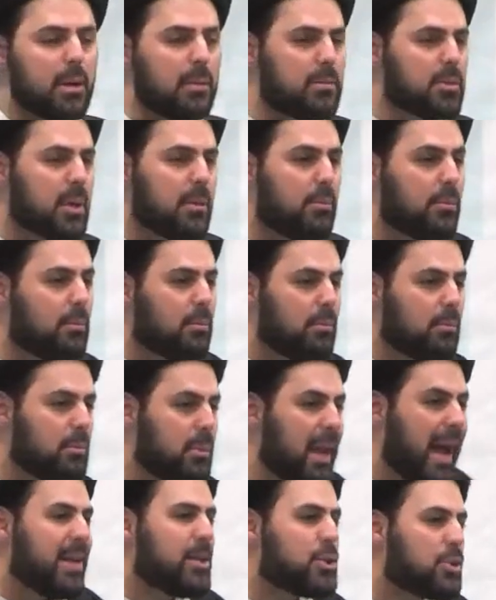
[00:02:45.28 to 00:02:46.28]
some
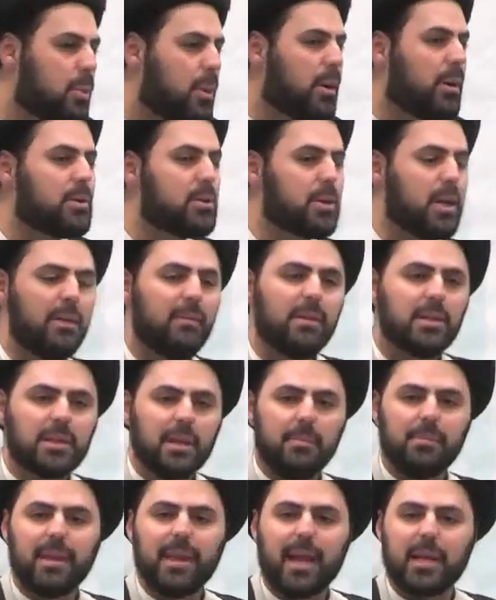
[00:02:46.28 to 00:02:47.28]
nice words, even
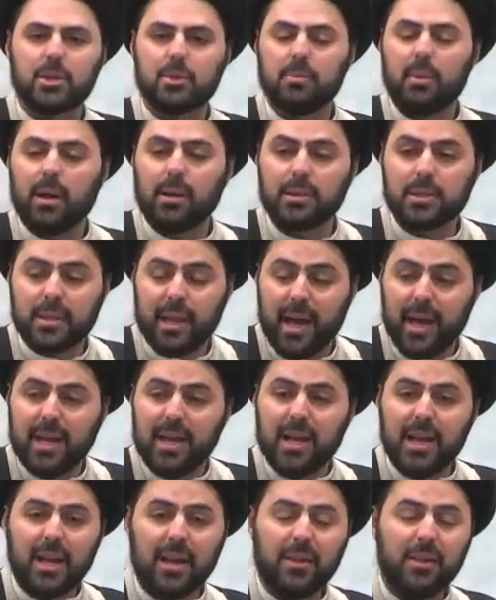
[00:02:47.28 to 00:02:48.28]
something as small as that.
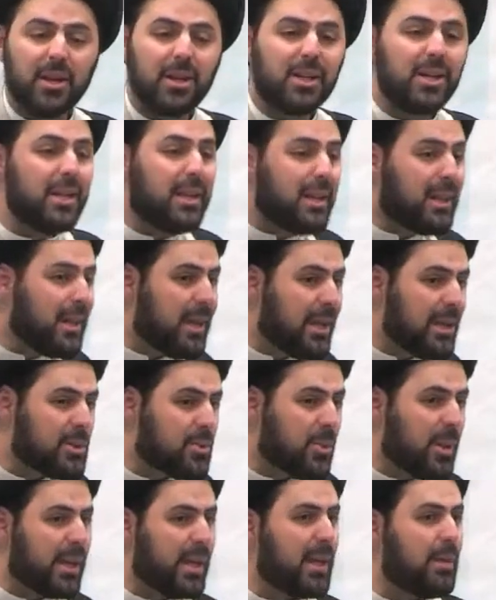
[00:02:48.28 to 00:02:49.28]
The good things,
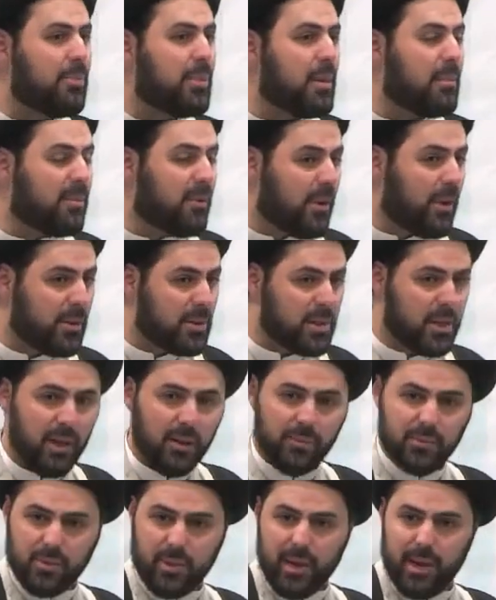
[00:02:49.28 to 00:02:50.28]
we keep them for
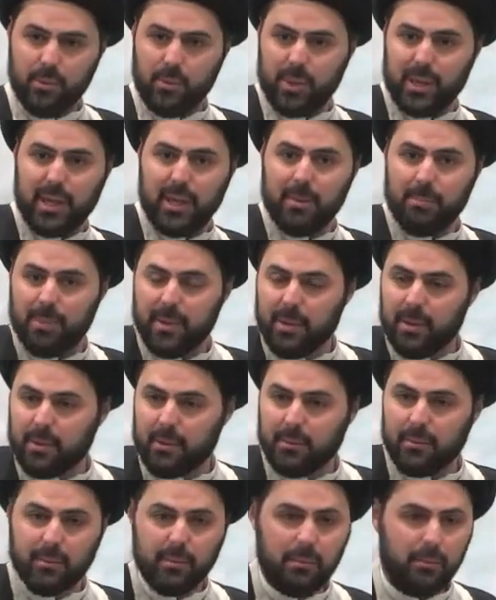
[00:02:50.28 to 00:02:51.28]
ourselves, right? We keep it
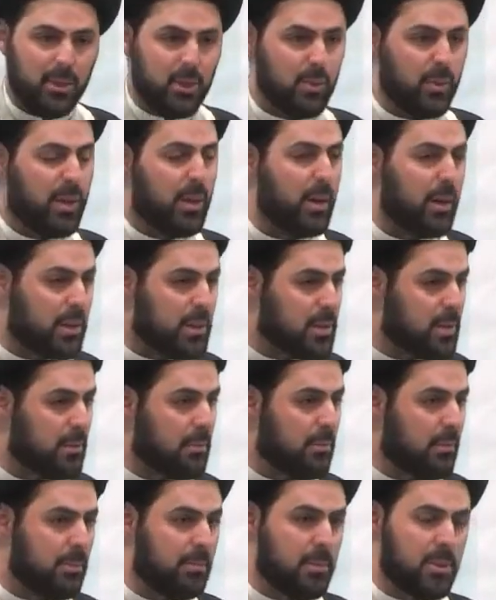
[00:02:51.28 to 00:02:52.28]
between us,
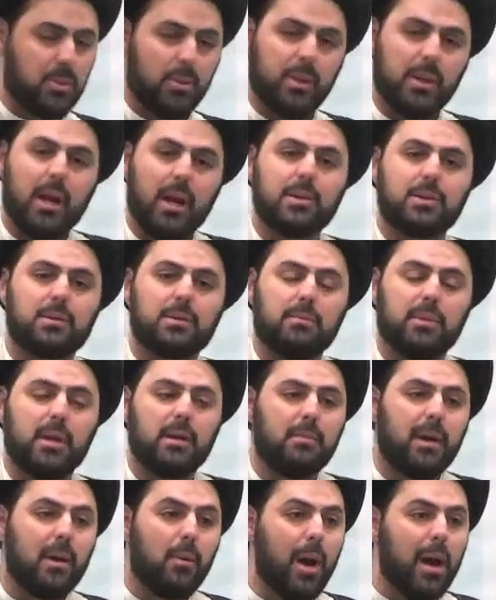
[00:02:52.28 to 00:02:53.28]
me
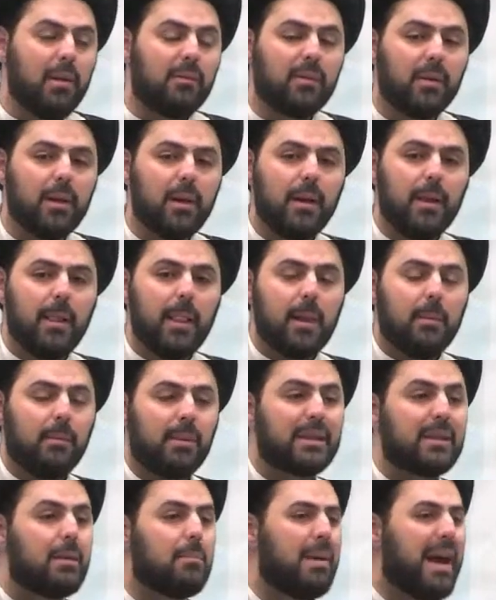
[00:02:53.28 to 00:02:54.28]
and my wife.
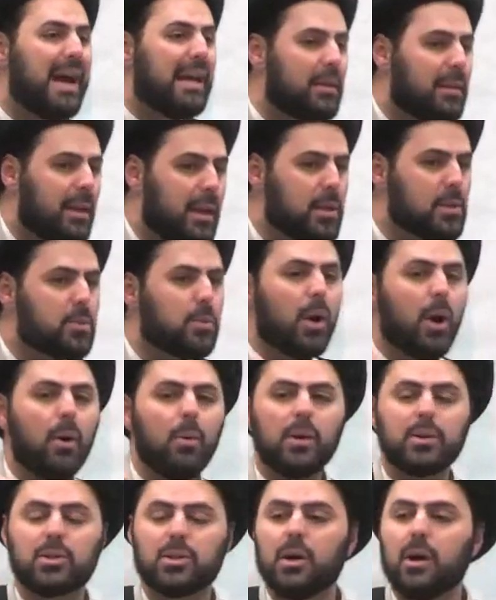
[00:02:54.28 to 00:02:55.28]
But the bad things, we
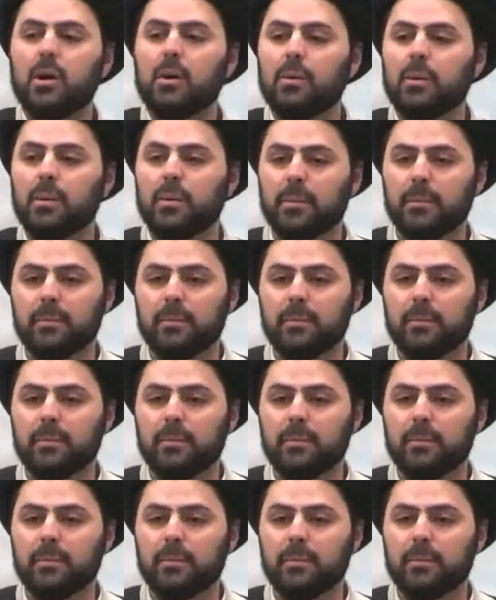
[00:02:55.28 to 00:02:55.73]
always go